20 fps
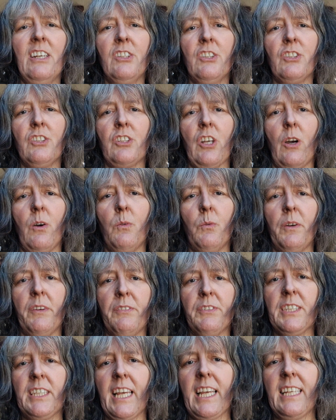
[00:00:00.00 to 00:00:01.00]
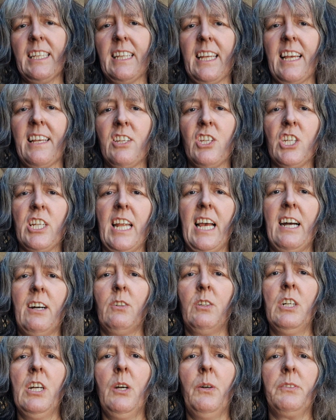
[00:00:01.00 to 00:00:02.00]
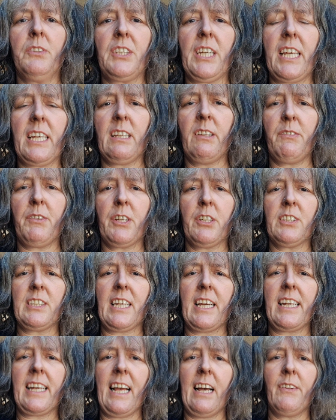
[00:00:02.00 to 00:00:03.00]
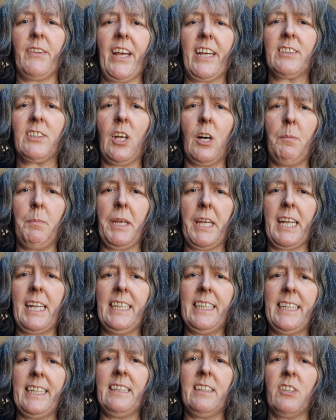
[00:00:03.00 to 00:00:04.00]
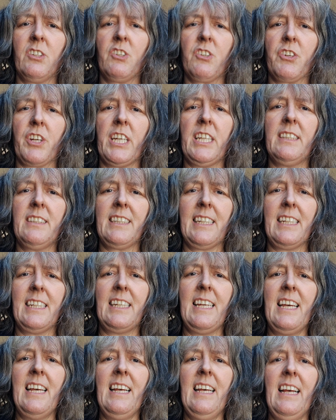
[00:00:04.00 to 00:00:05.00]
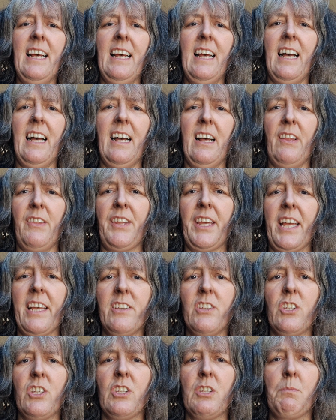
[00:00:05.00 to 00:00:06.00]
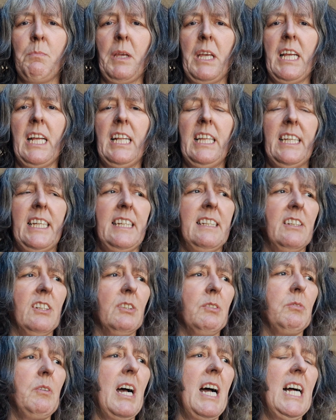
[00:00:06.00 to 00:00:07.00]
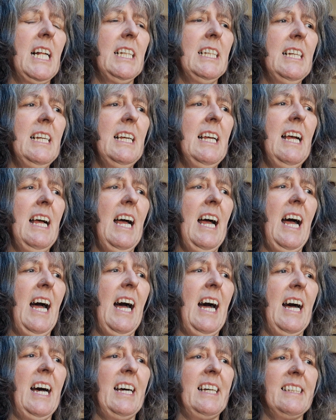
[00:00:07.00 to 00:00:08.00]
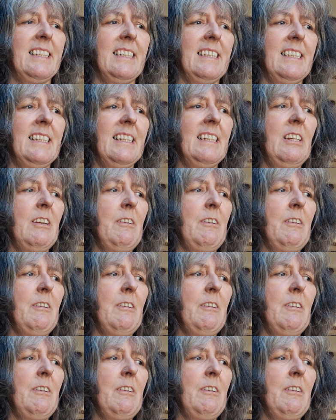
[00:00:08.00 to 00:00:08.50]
So we've taken the engine out, we've taken the fuel tank out. That's all being cleaned and treated. The engine's being cleaned as well, and